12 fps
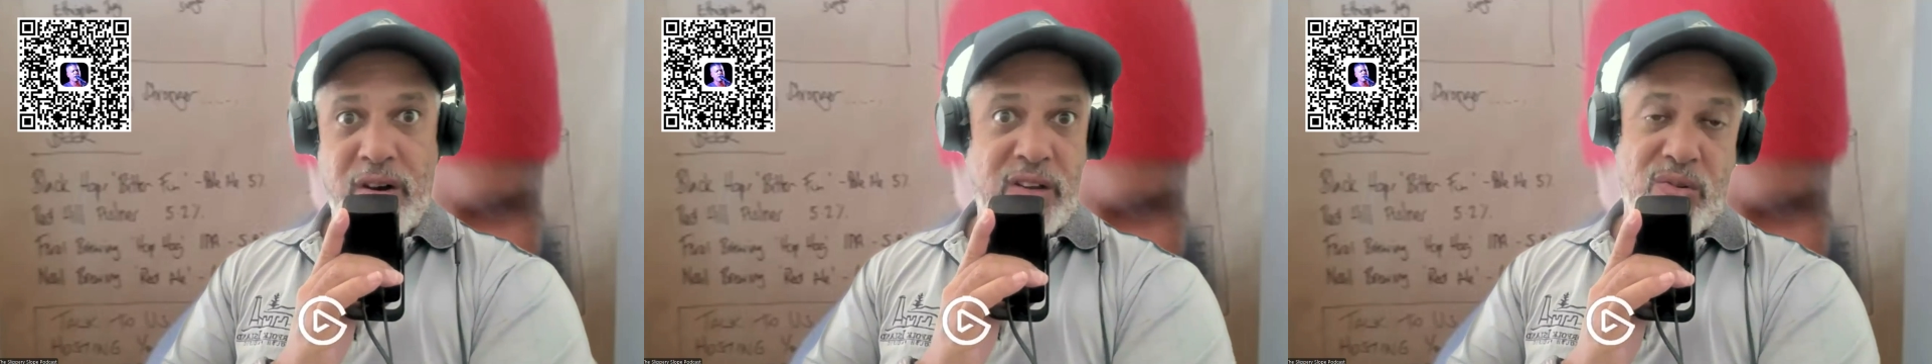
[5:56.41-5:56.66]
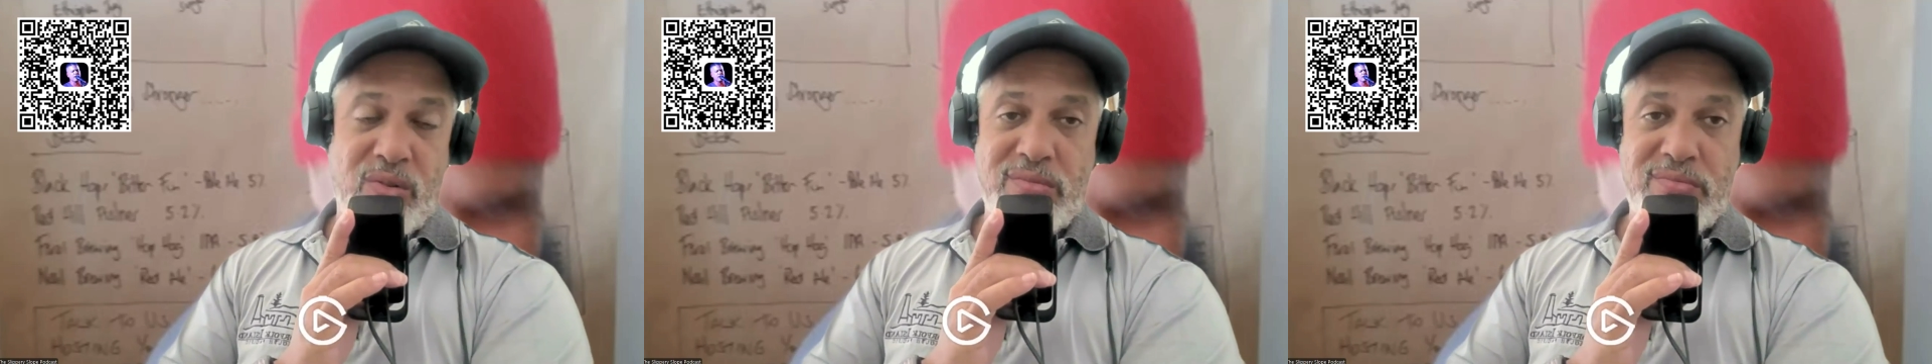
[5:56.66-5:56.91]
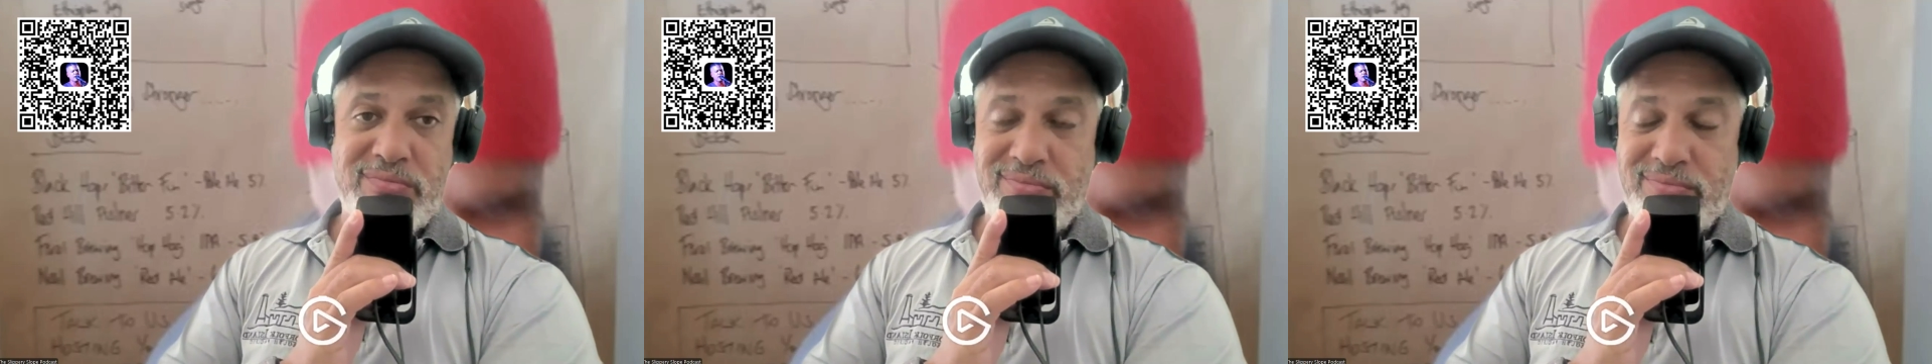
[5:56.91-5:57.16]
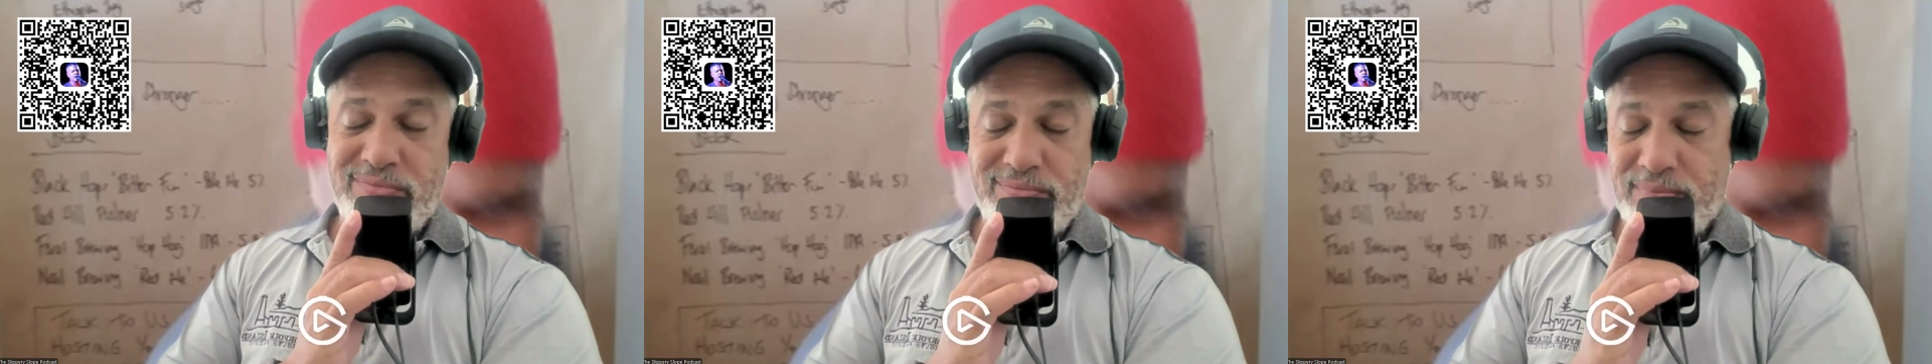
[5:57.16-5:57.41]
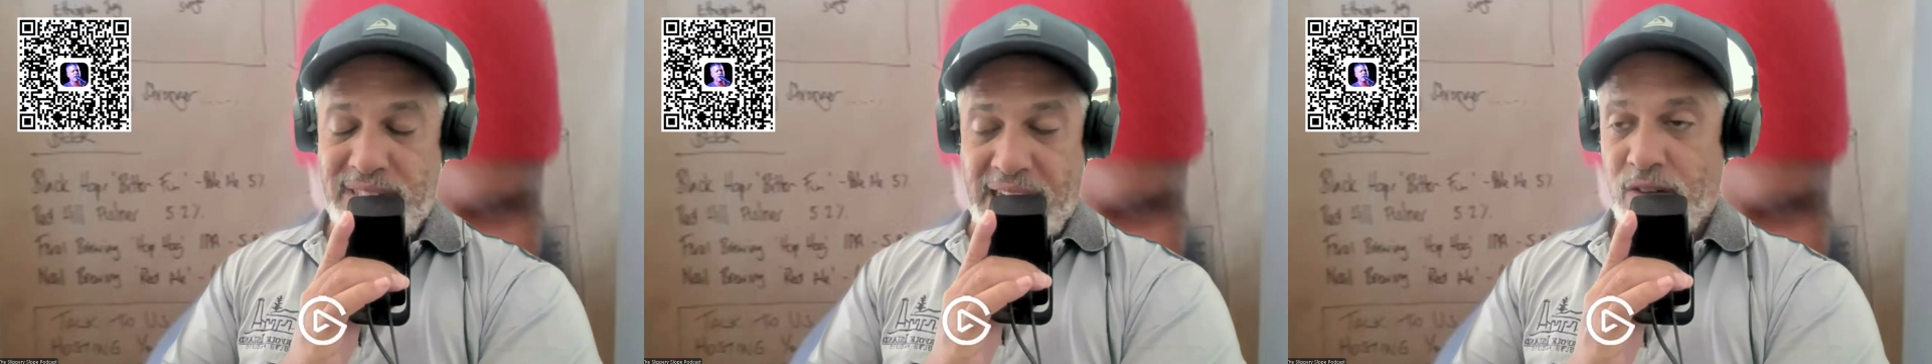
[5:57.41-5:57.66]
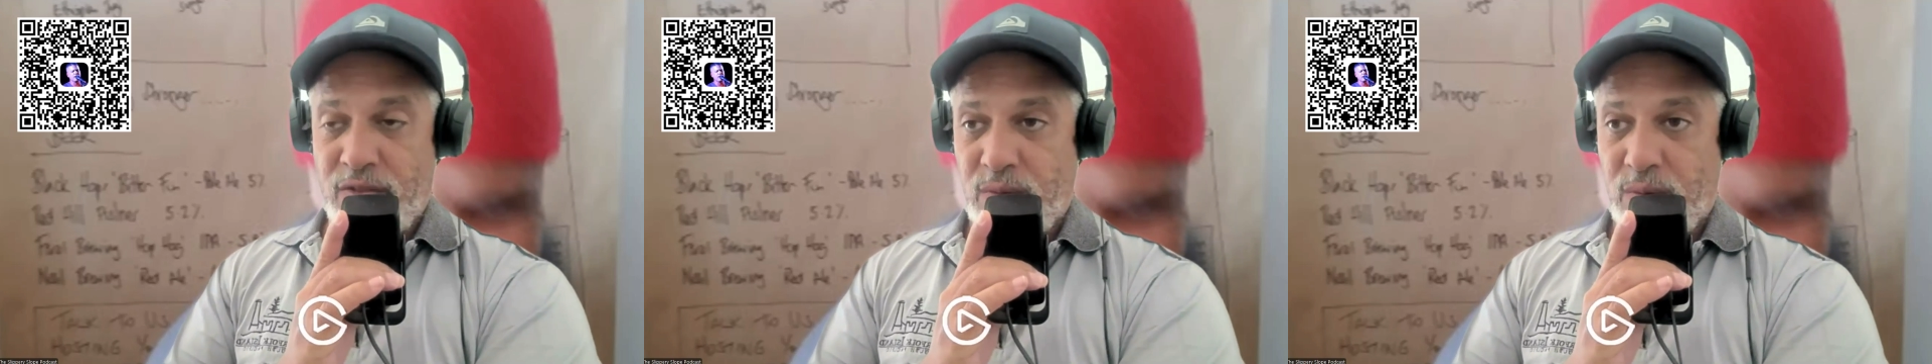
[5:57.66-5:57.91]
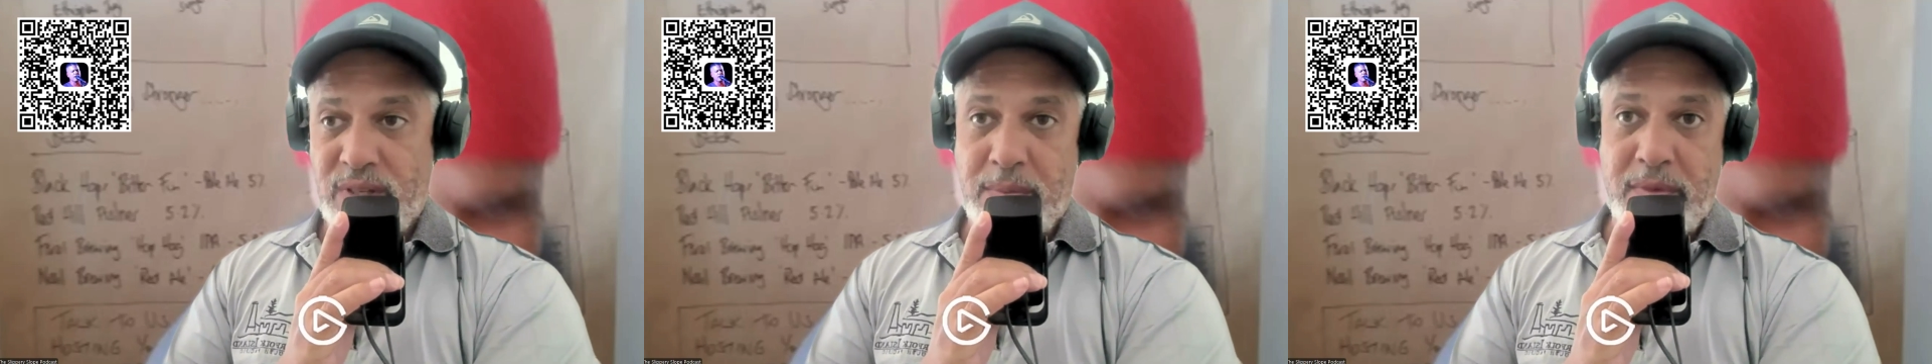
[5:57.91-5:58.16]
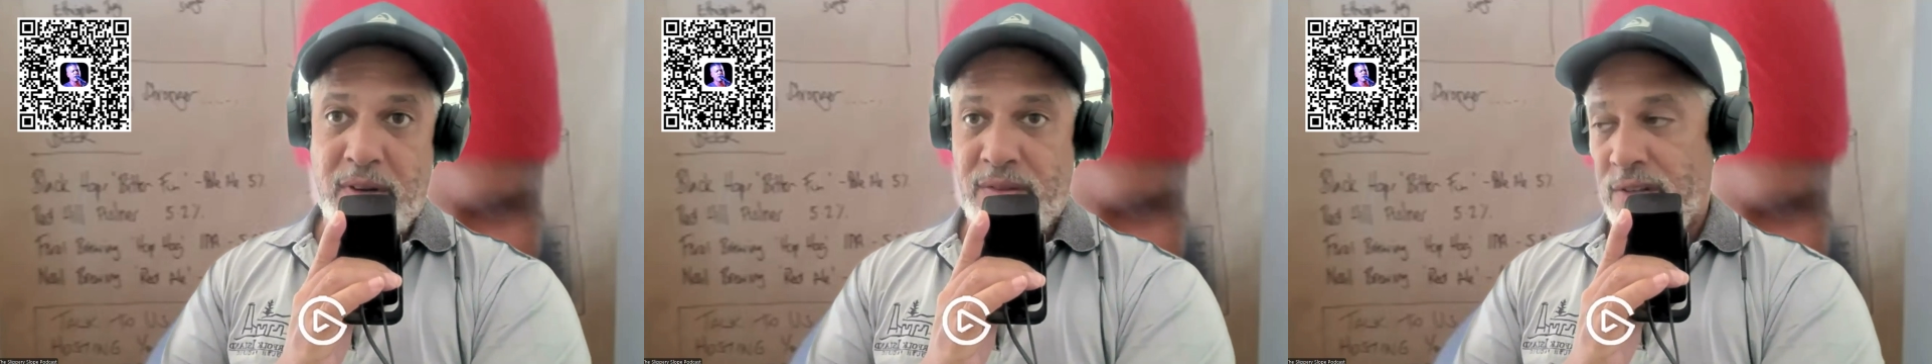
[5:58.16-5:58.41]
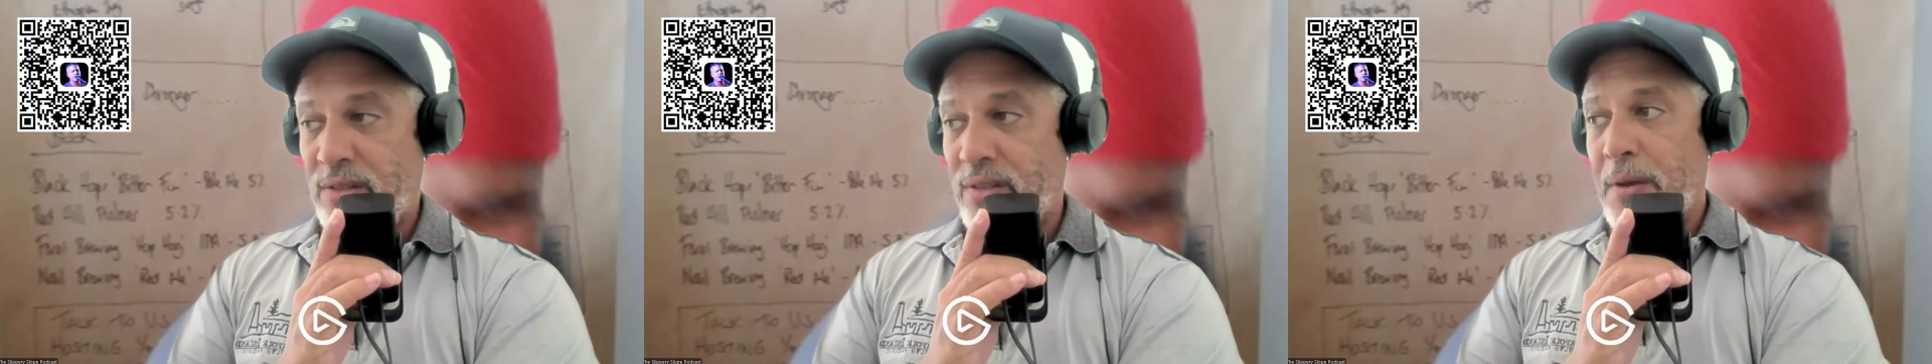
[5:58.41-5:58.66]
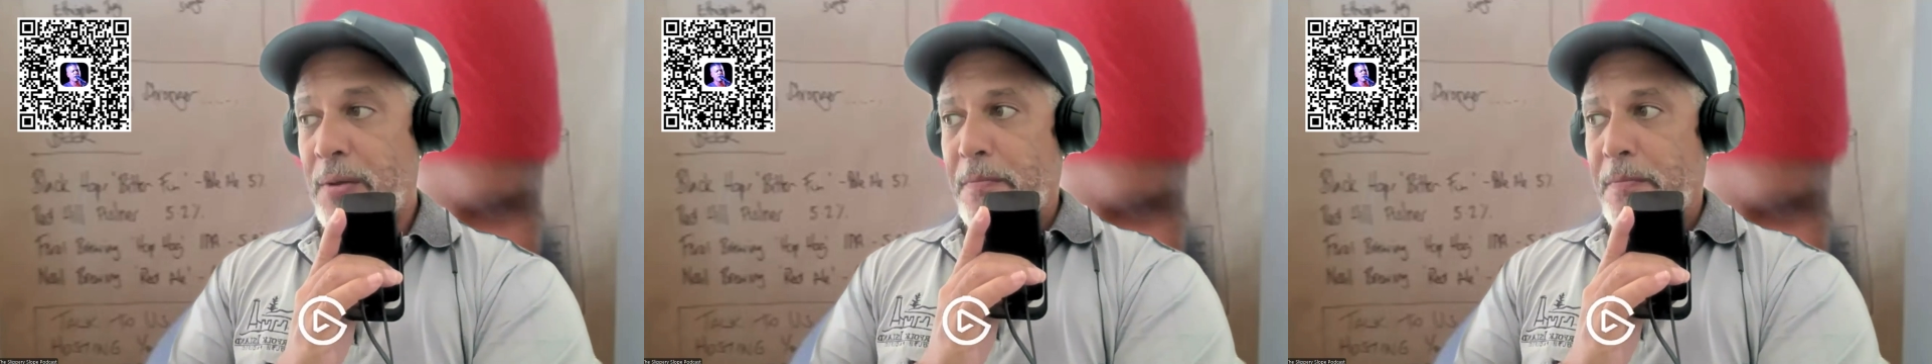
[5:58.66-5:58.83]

or Townsville or something like this,